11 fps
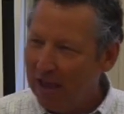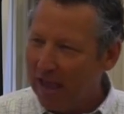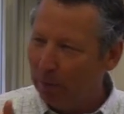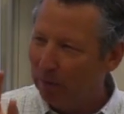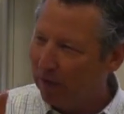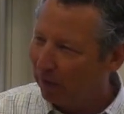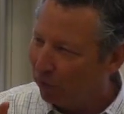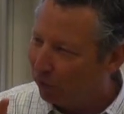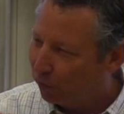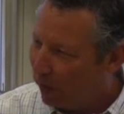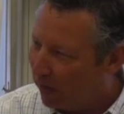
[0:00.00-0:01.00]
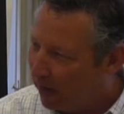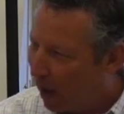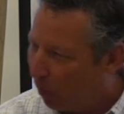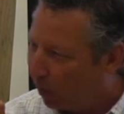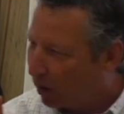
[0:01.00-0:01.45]
And we got this trend
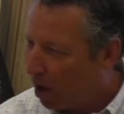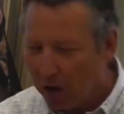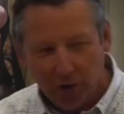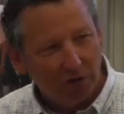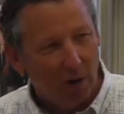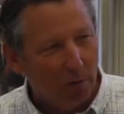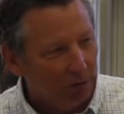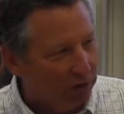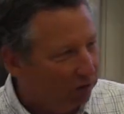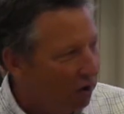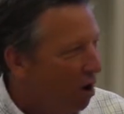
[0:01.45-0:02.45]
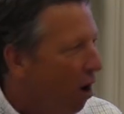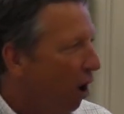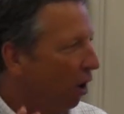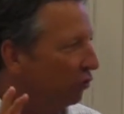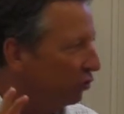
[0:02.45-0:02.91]
now where college coaches
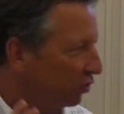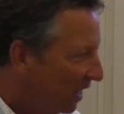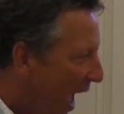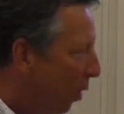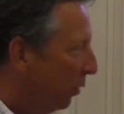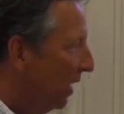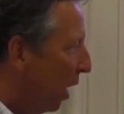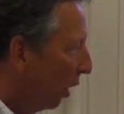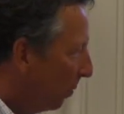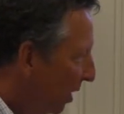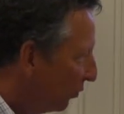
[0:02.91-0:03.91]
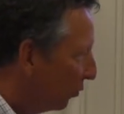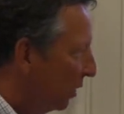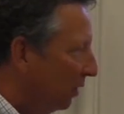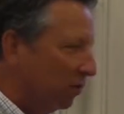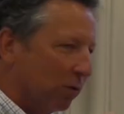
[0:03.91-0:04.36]
are scouting
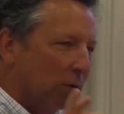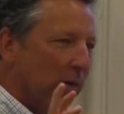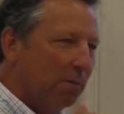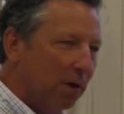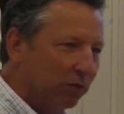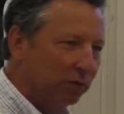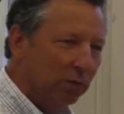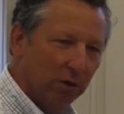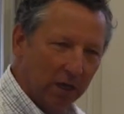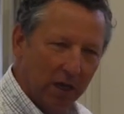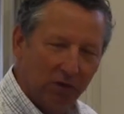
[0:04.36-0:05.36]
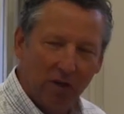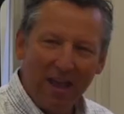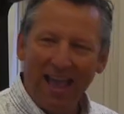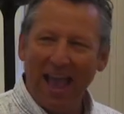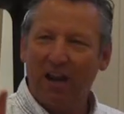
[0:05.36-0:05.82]
elementary school and middle school kids
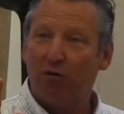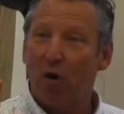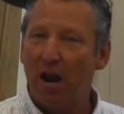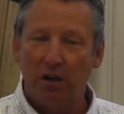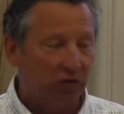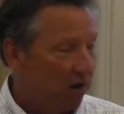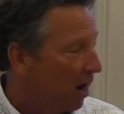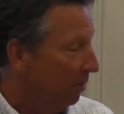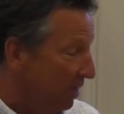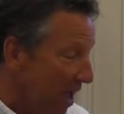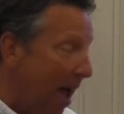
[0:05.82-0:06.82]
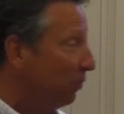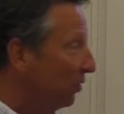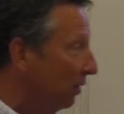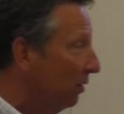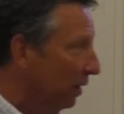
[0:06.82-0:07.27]
and trying to sign them. Yeah,
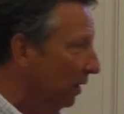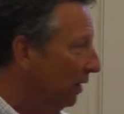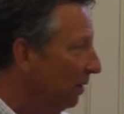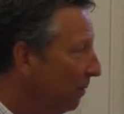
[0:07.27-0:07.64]
absolutely.